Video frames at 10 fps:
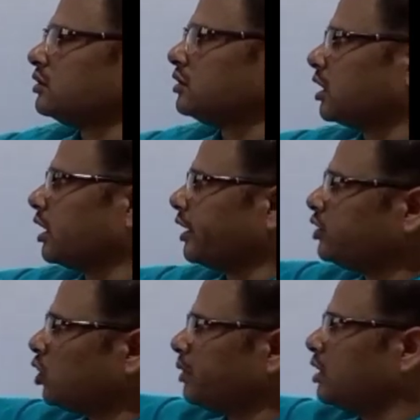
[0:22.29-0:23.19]
The current
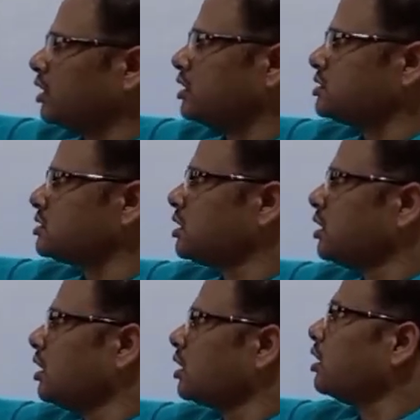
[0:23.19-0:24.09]
topic is
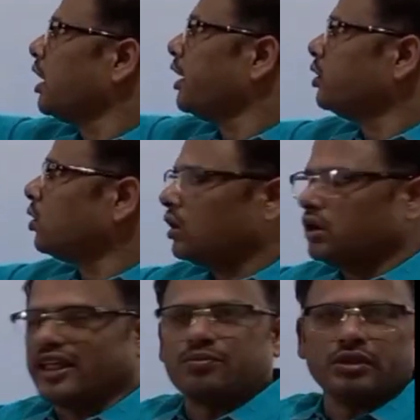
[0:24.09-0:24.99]

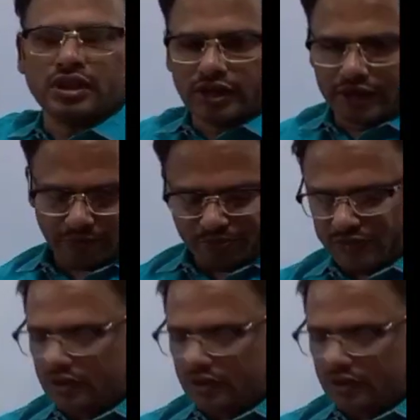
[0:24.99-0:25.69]
glandular epithelium.